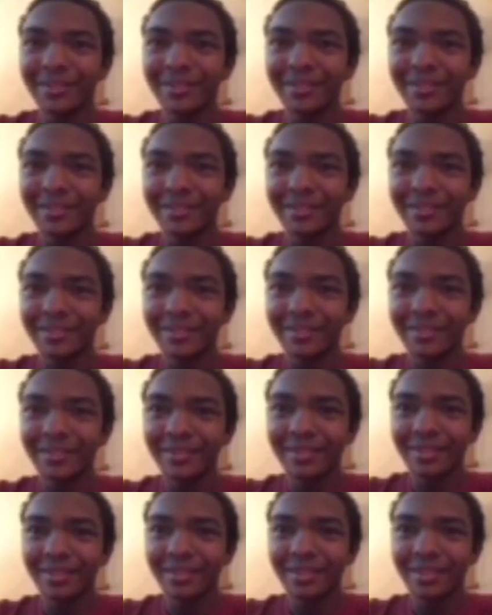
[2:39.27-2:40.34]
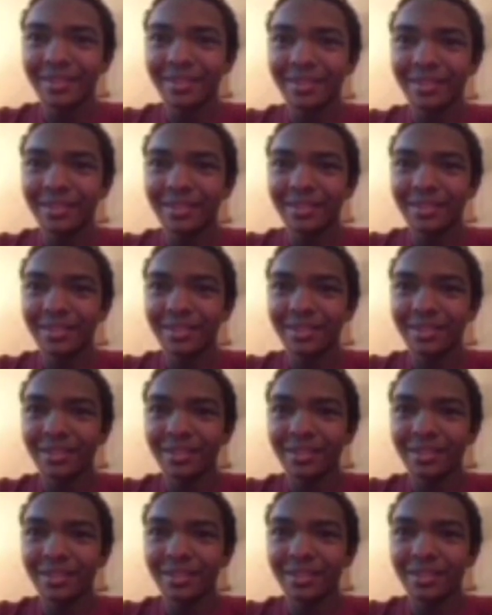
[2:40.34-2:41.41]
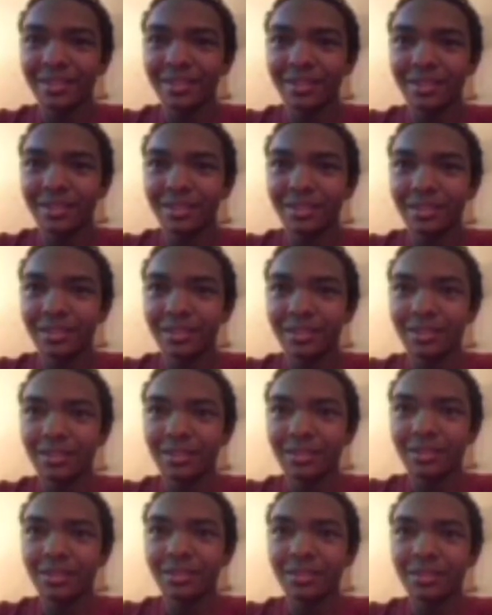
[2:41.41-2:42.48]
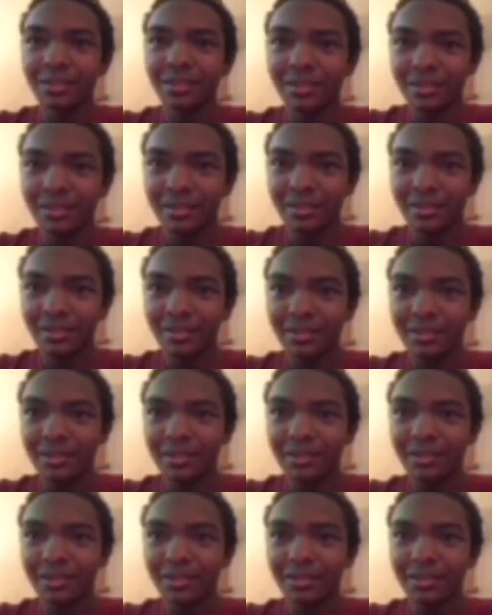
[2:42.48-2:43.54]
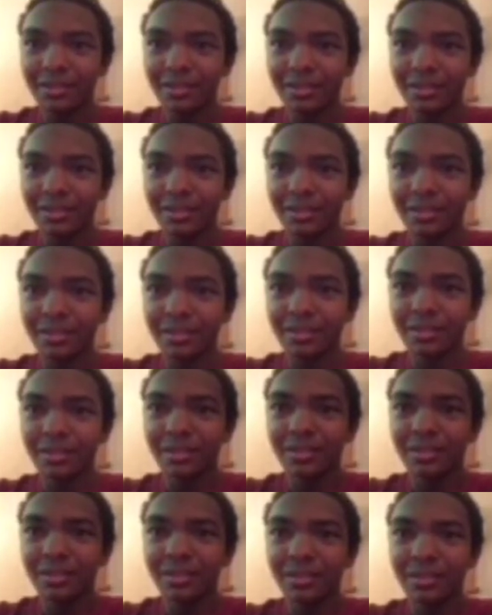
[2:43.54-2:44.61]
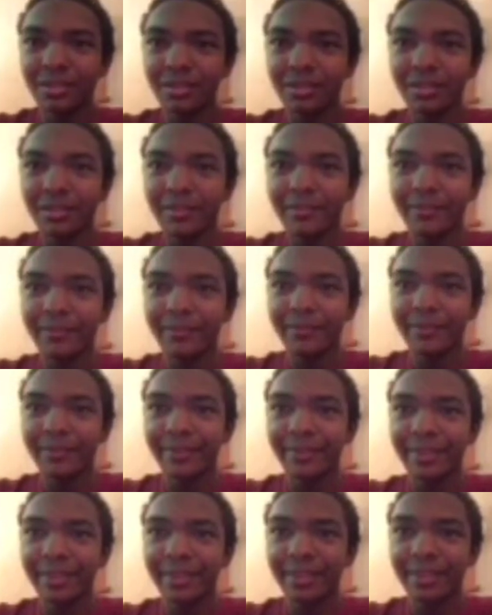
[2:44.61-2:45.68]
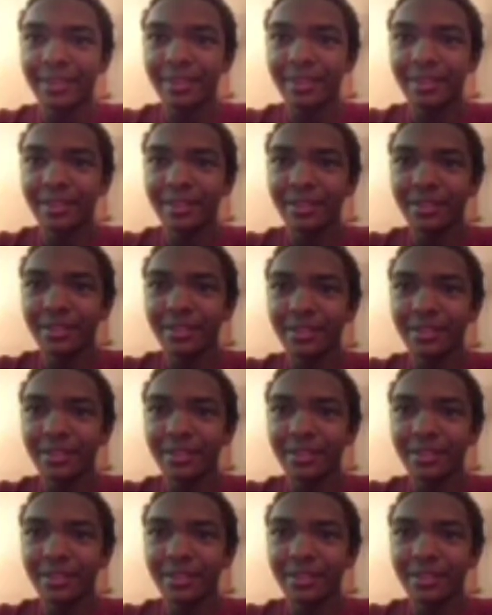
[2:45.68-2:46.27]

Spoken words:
[no speech]